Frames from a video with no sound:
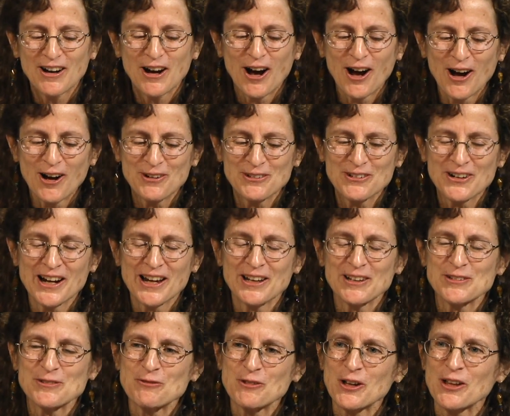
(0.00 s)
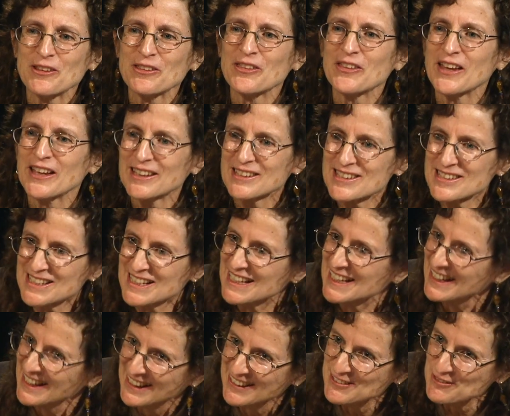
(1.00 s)
All right. Well, thanks
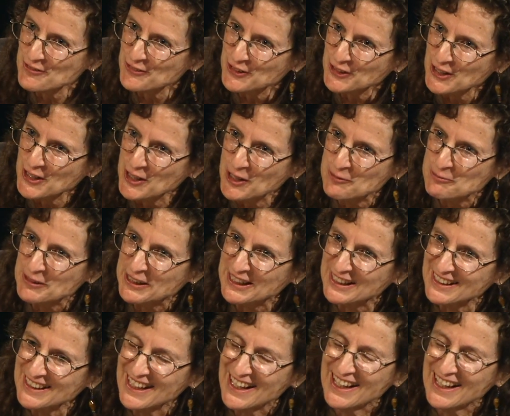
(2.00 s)
again for coming.